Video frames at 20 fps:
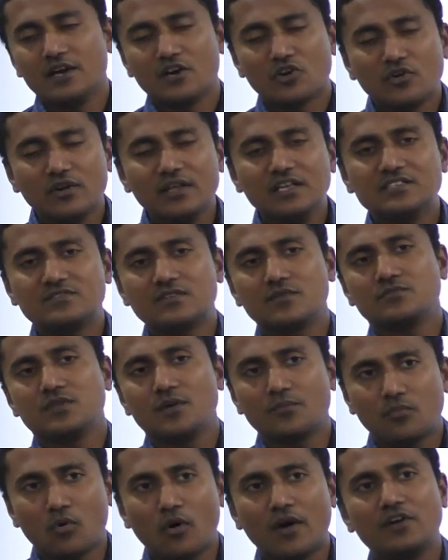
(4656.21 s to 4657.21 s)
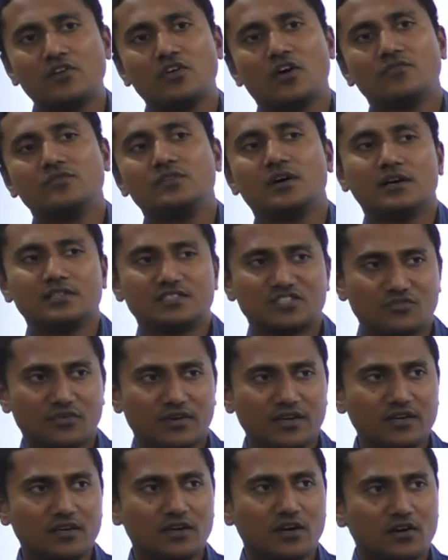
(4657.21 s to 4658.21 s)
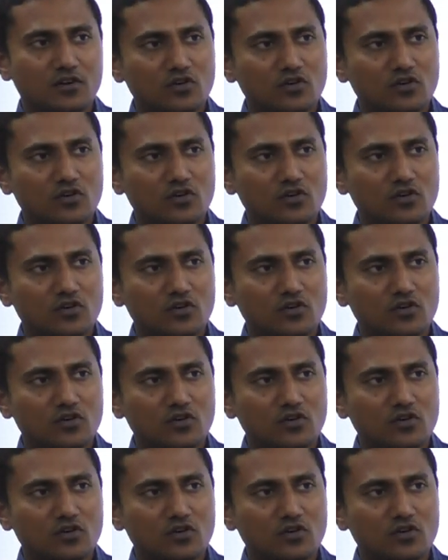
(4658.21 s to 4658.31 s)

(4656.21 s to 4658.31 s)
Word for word: released from the point of the earthquake